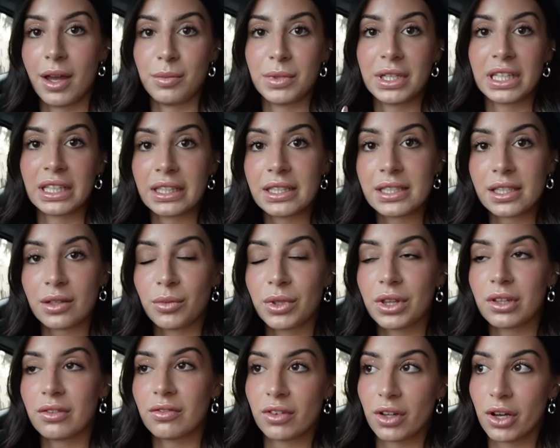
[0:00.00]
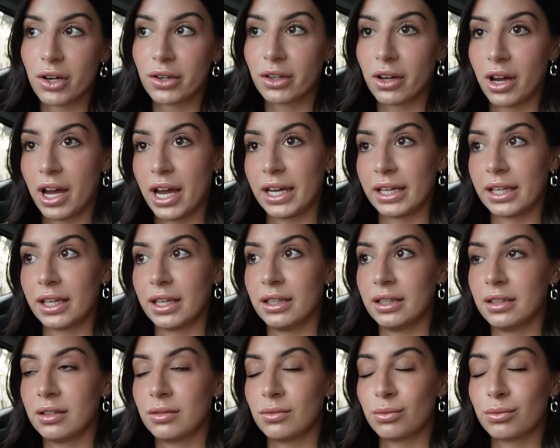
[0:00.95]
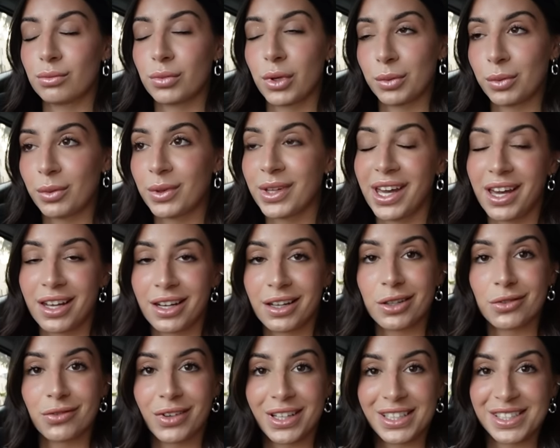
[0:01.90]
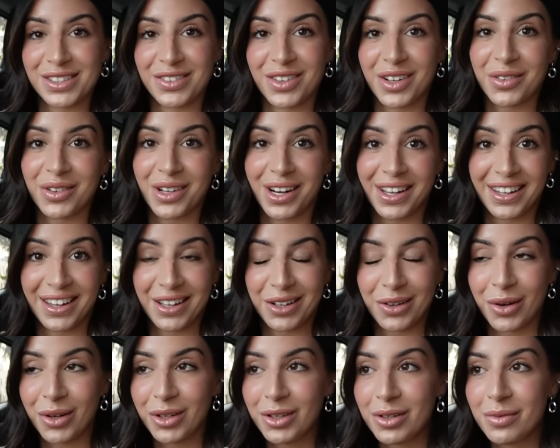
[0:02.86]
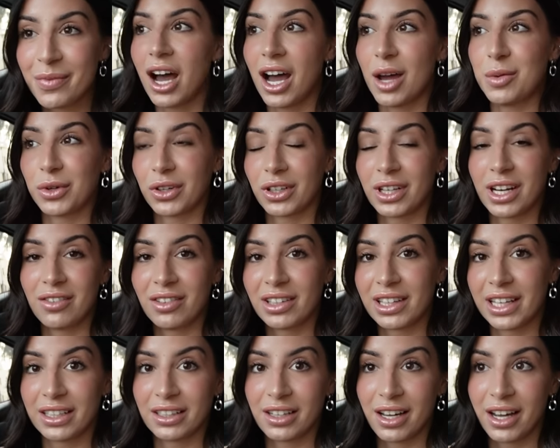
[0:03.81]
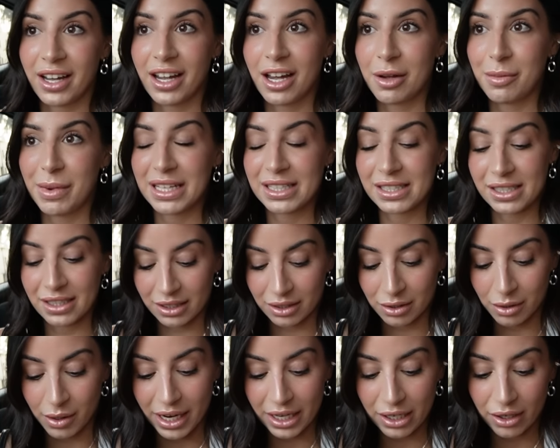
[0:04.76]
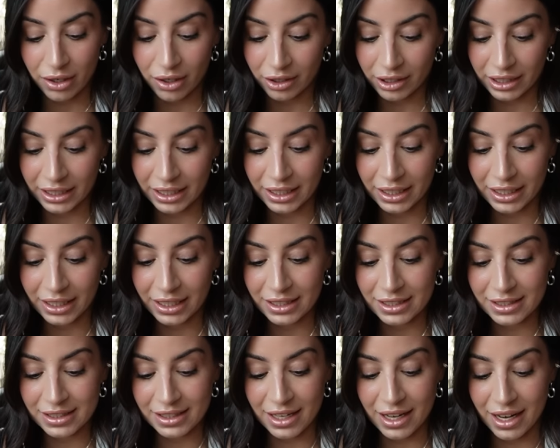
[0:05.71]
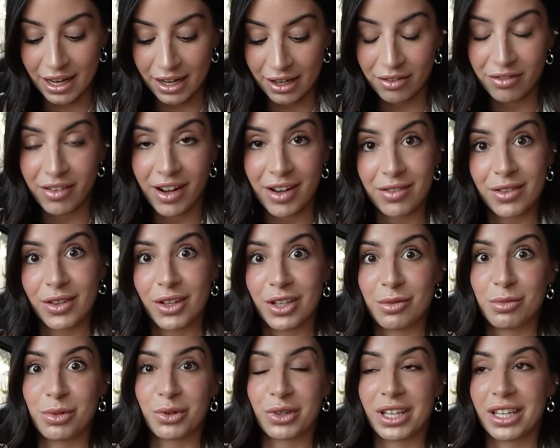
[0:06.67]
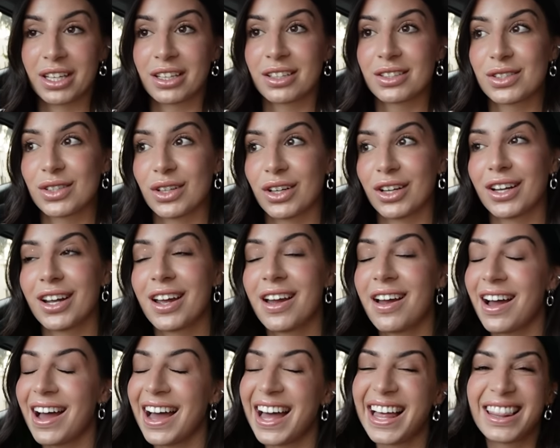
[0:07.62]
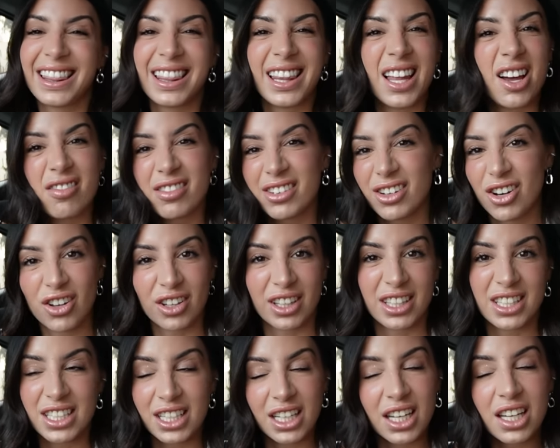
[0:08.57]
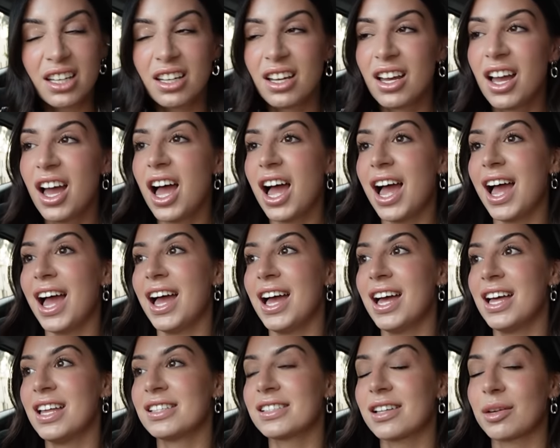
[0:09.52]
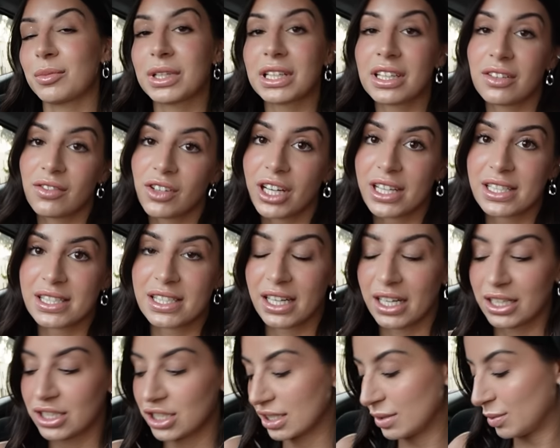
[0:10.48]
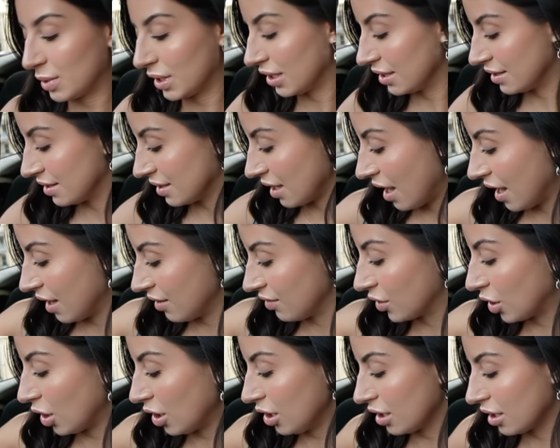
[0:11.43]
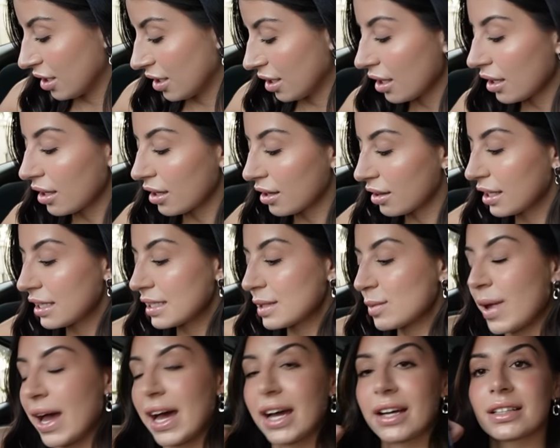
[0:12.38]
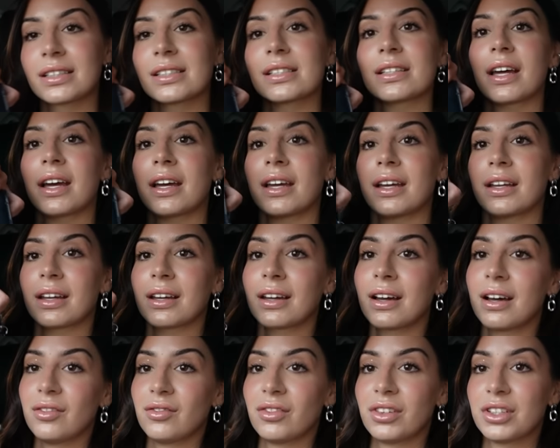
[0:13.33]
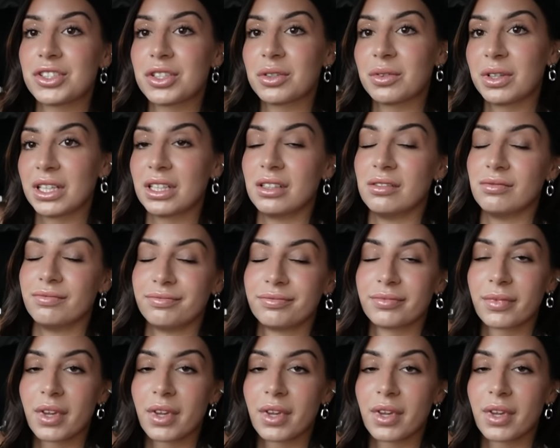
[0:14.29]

I'm nearly done with the vlog. I can probably edit the rest of it when I get home. I'm not gonna have a late night. I'm at dinner quite early. It's a 5:30 booking, so I love an early dinner. And I'm gonna leave you guys here just because I've got this bag tonight and I can't fit you in.